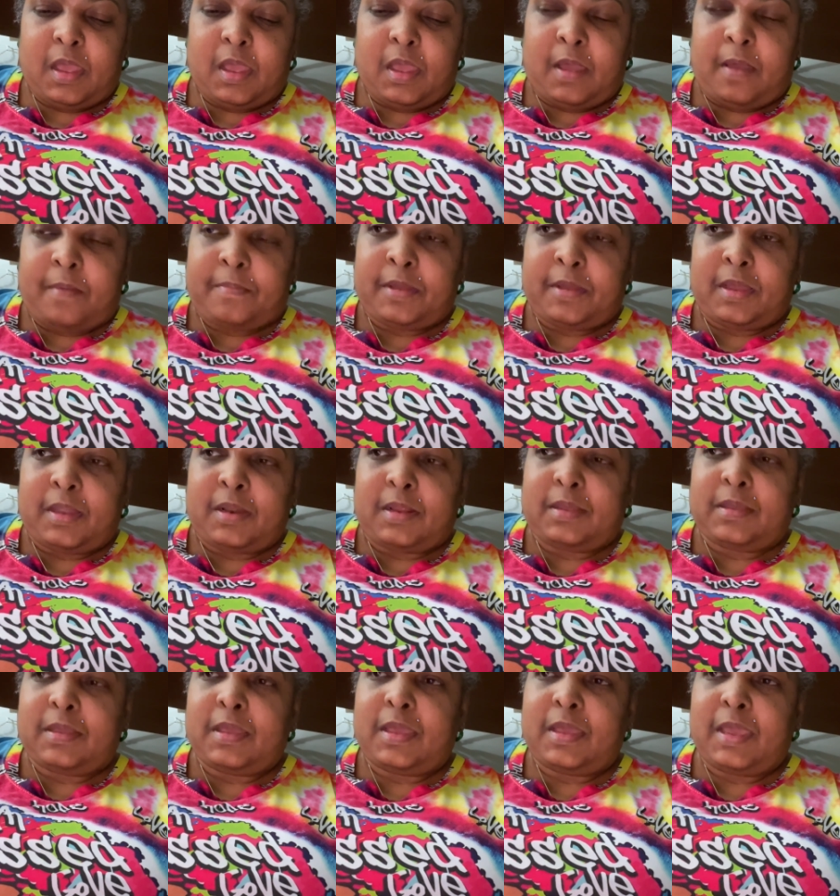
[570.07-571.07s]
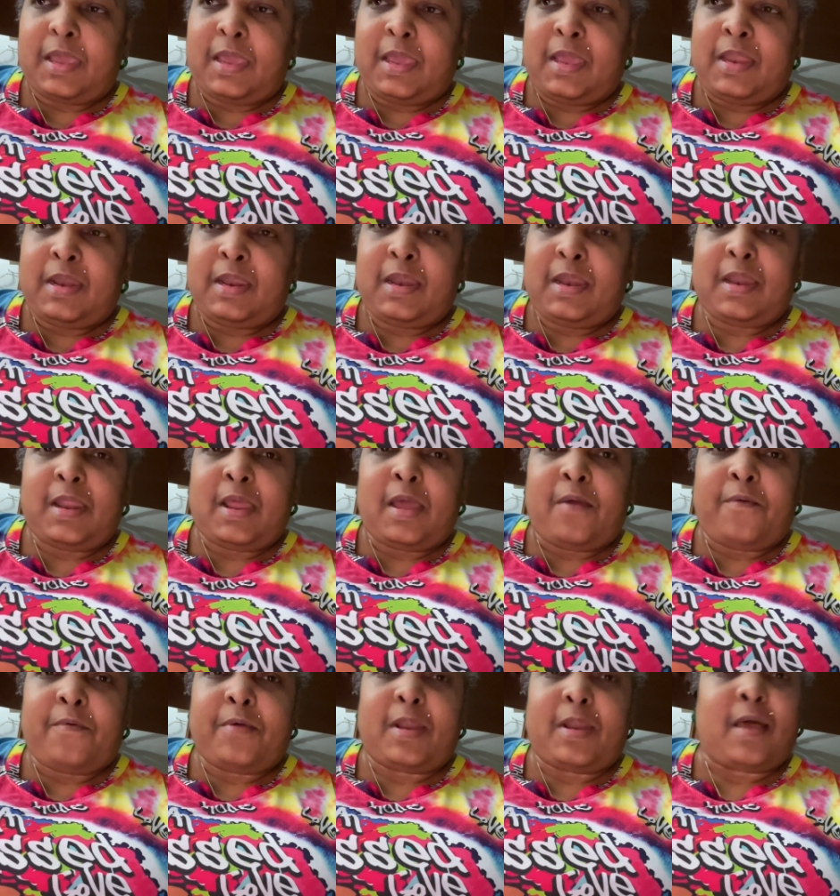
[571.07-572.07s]
I'm going to end it
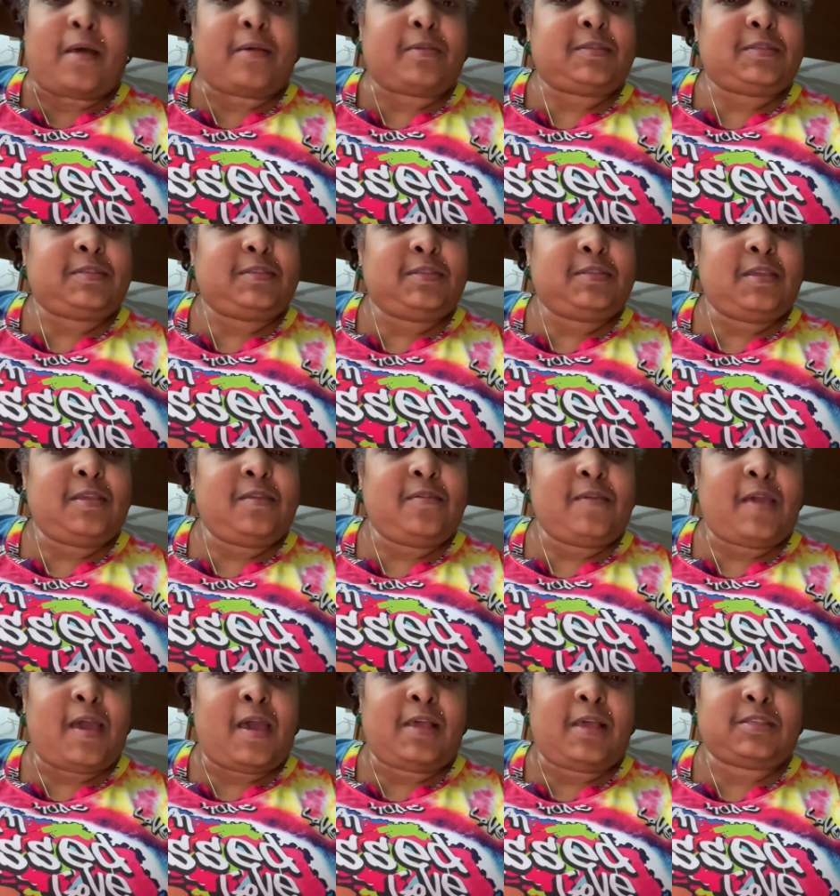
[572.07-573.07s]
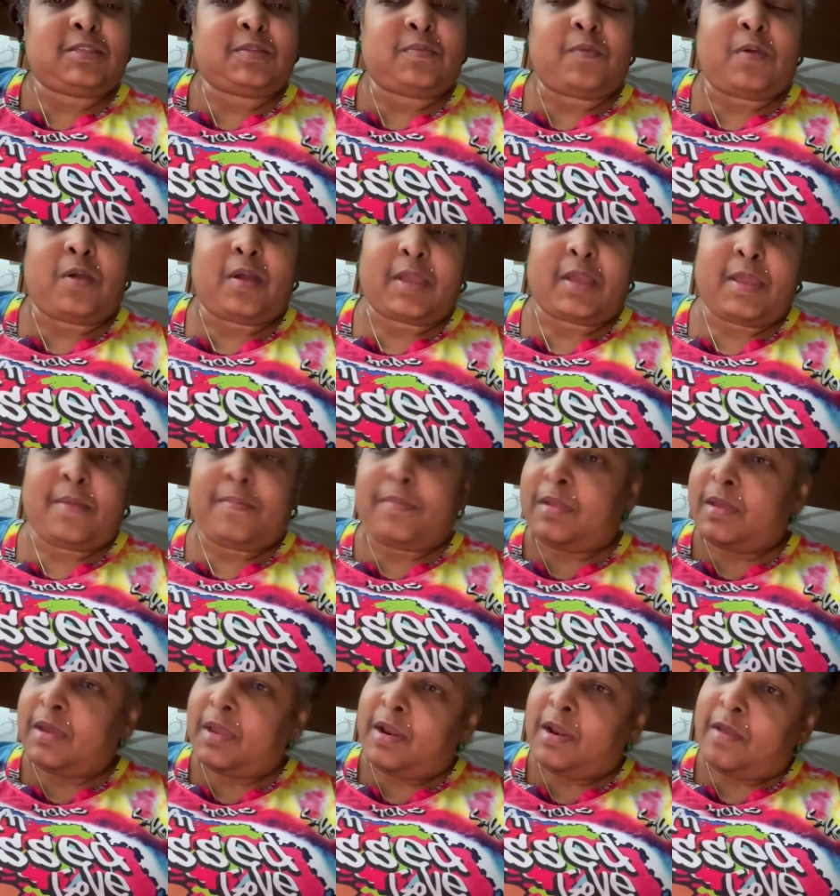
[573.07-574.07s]
now and I'll see you guys tomorrow. I keep
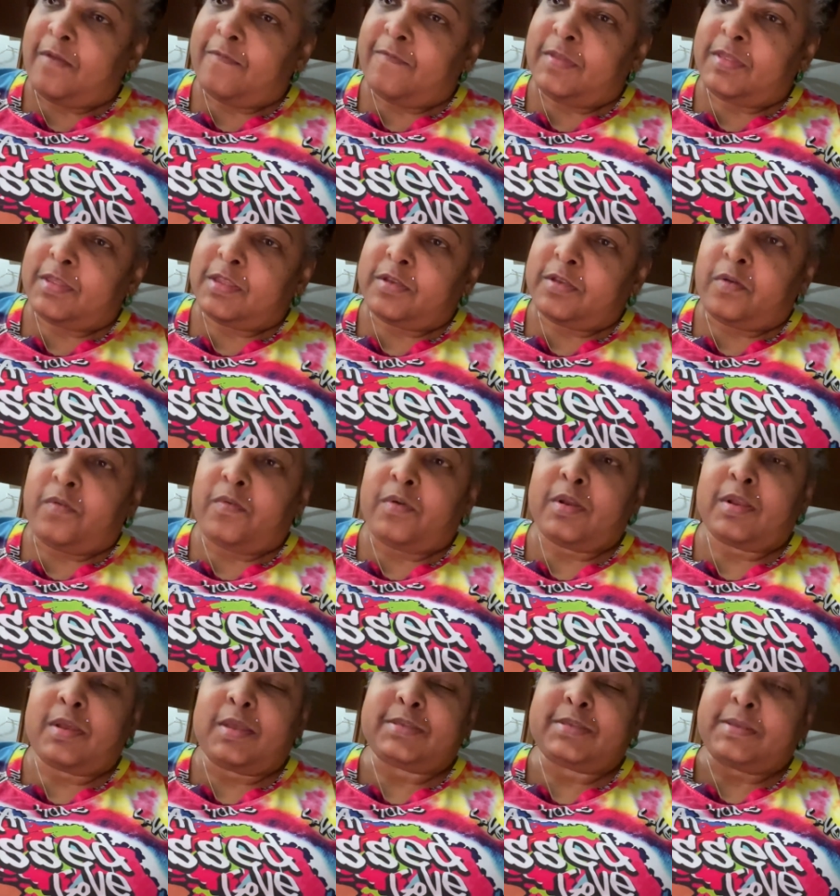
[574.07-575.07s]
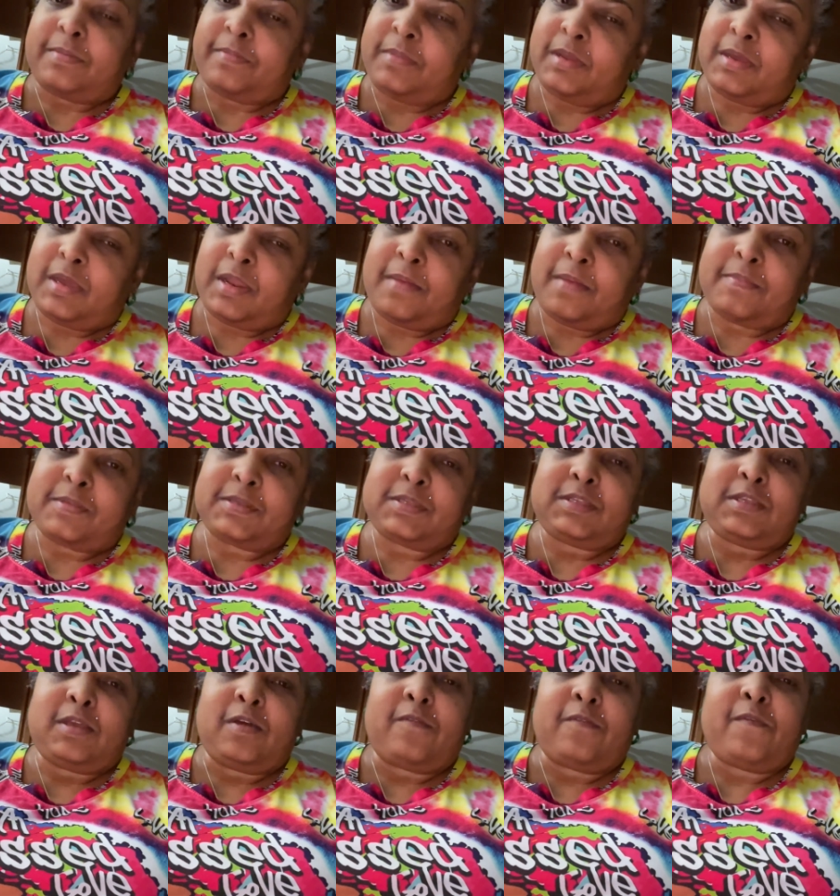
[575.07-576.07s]
looking off at the corner because I'm looking at
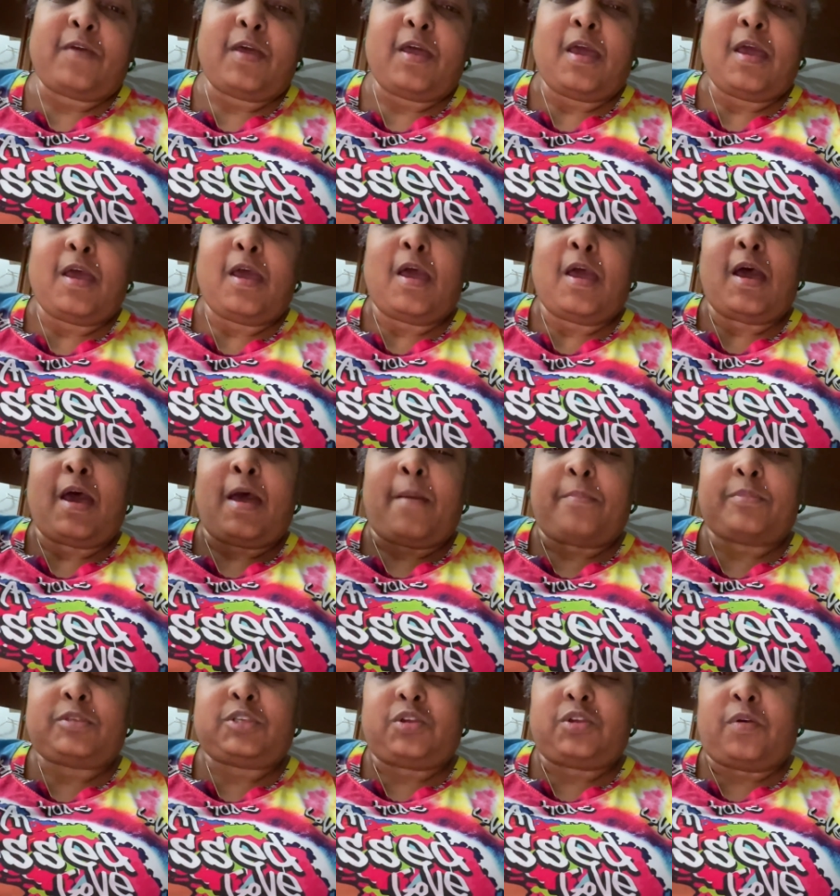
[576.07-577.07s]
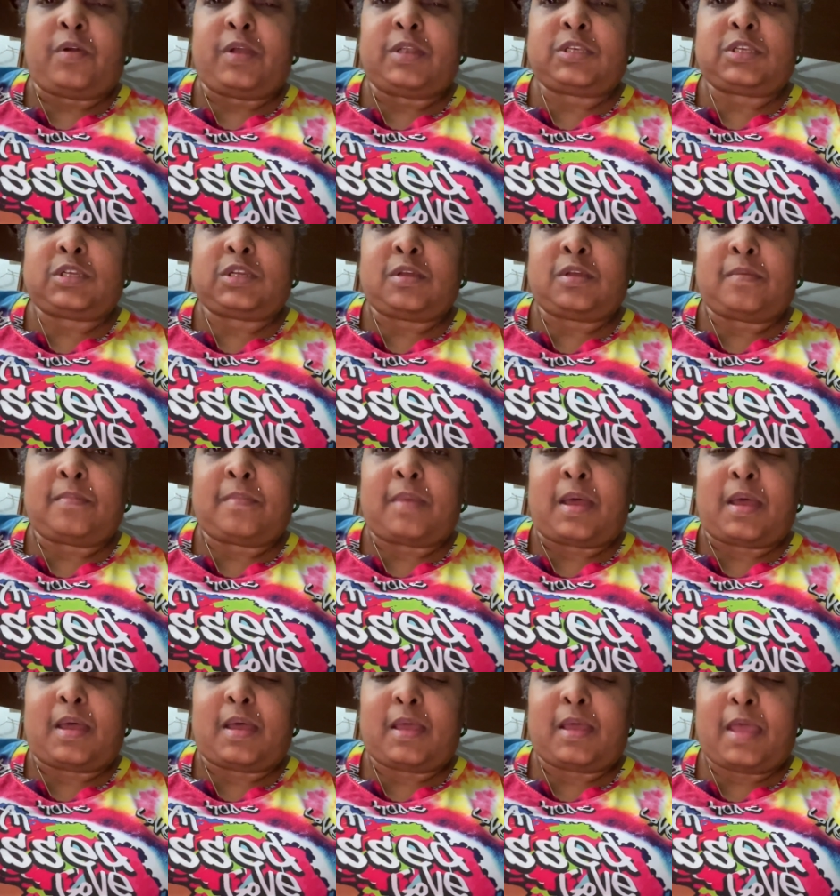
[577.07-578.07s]
myself. I'm charging up
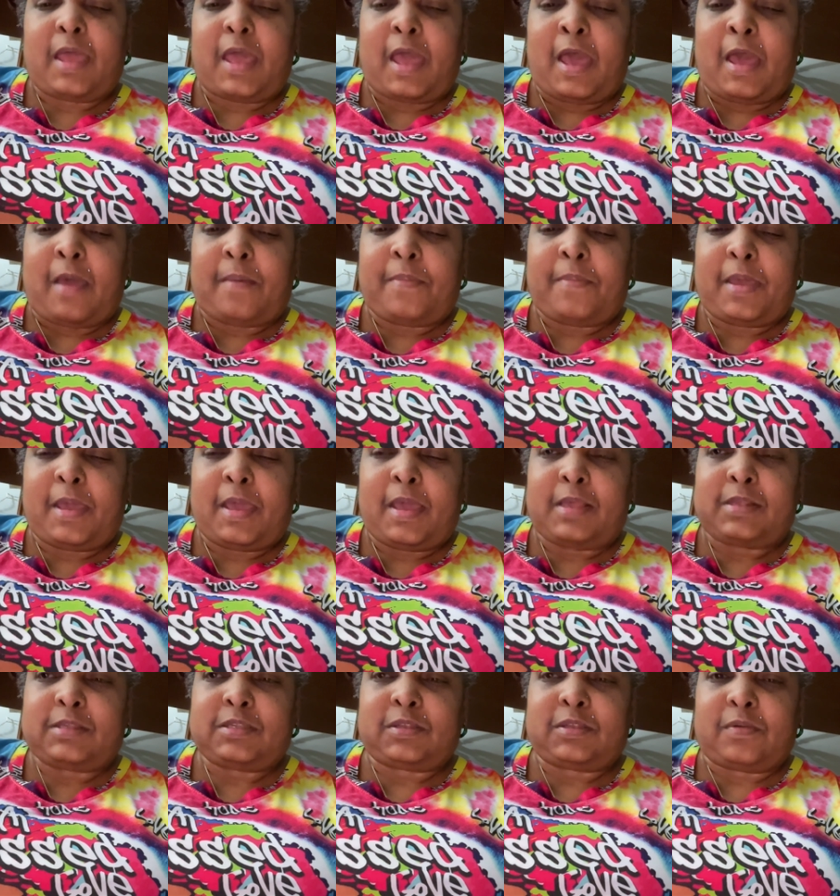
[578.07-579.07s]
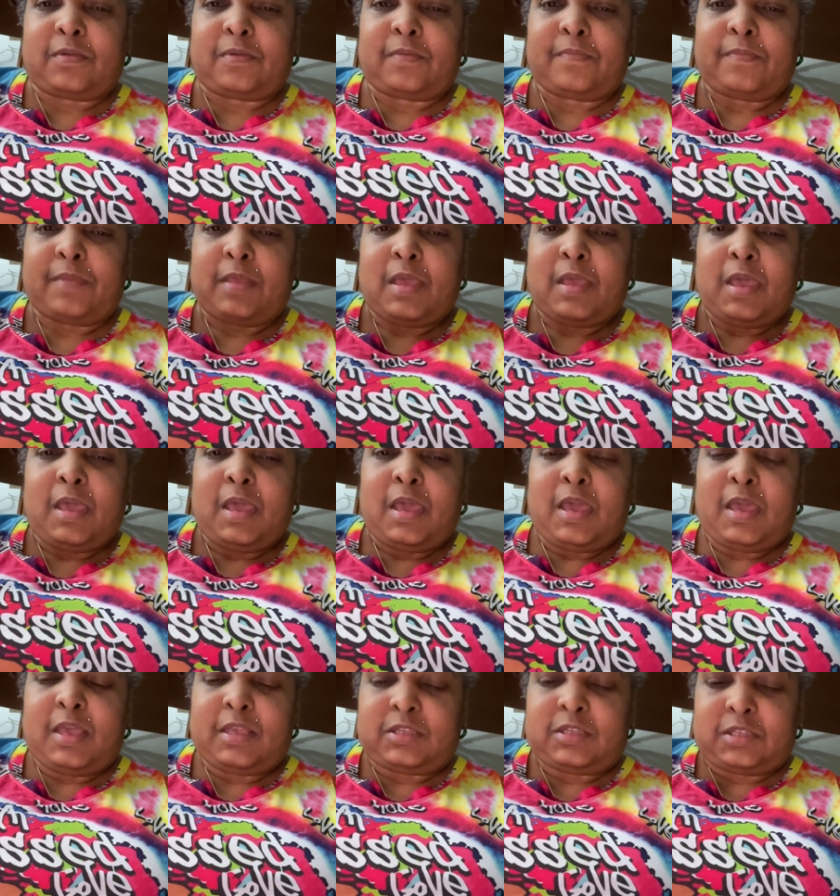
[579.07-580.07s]
my iPad. So
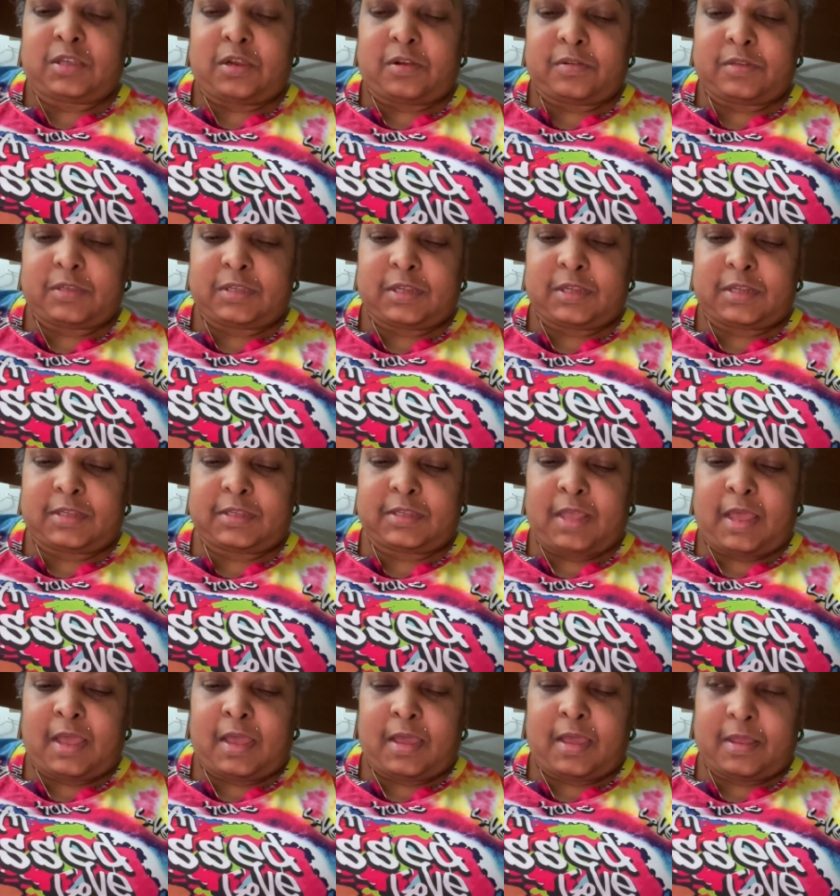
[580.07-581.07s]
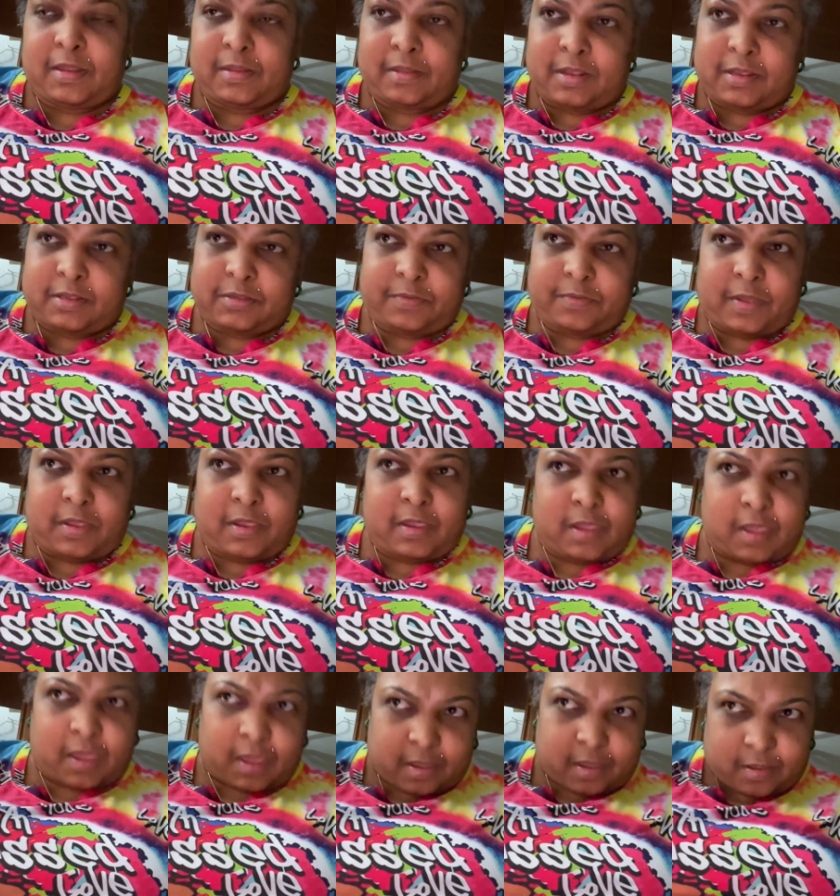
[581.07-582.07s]
it's turned to the side and that's why
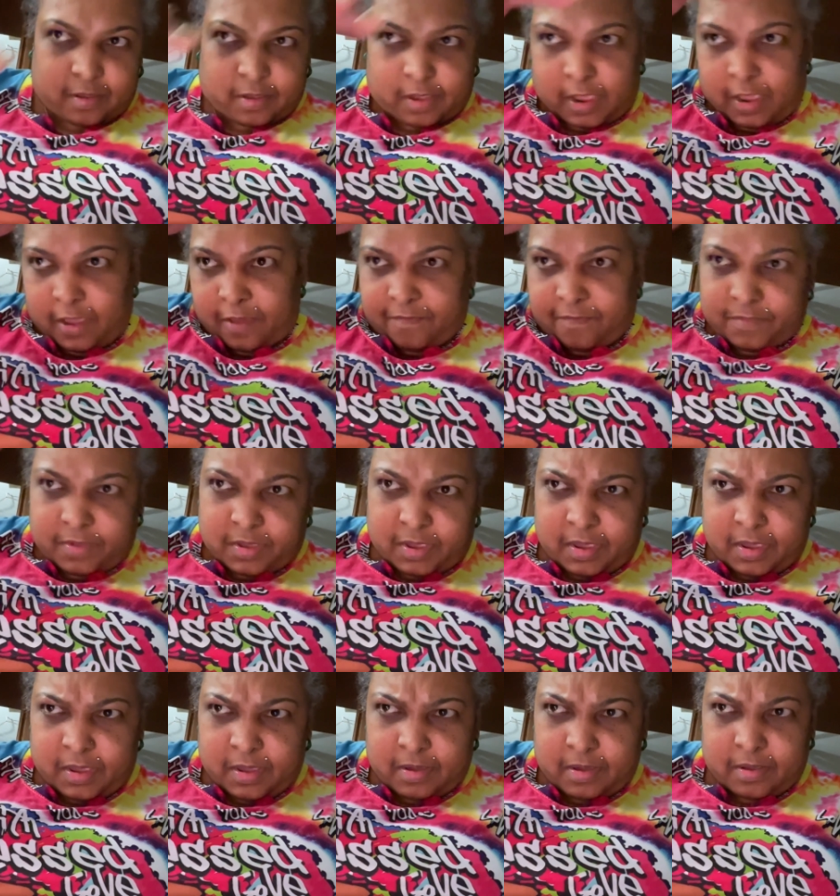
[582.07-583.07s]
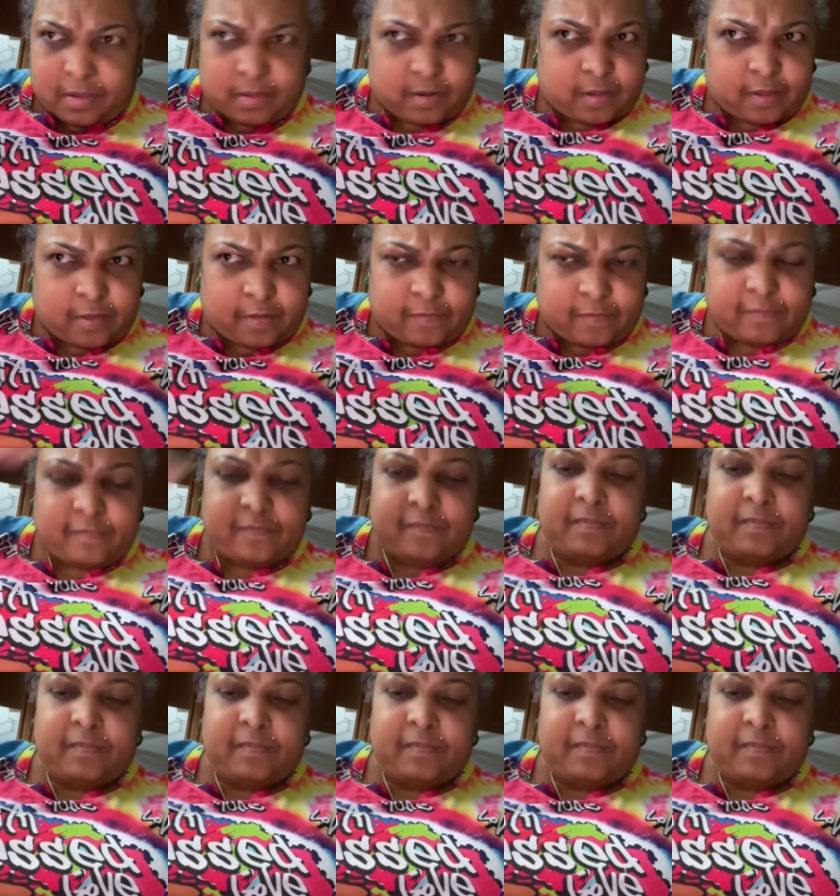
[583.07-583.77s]
you got half my head cut off.